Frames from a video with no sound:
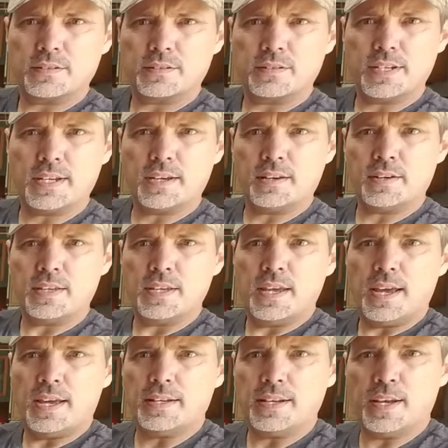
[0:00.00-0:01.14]
yeah.
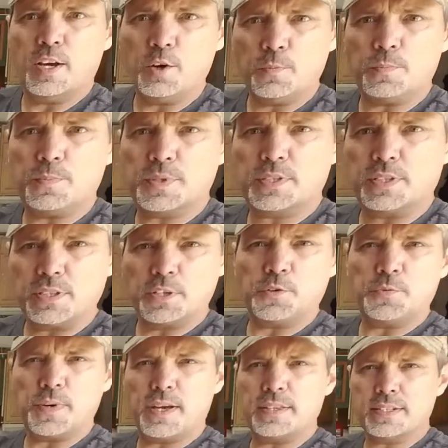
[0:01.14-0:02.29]
And to help
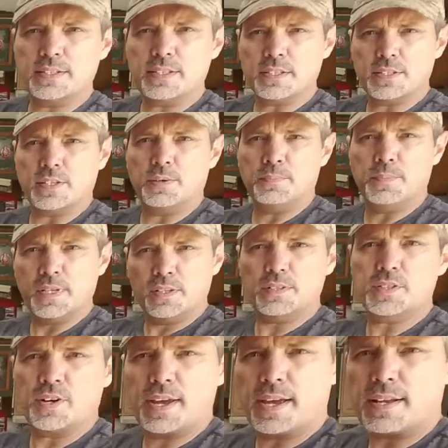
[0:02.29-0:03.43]
solidify this as a
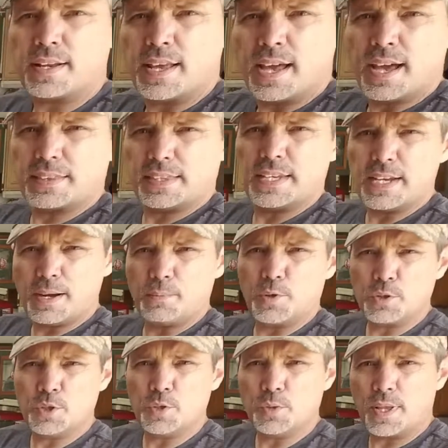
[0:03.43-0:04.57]
military hat, I think I'm gonna
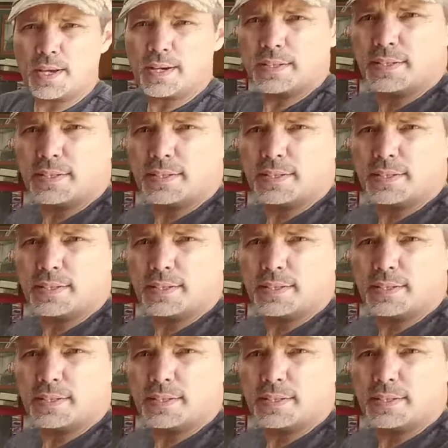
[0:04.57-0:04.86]
do like I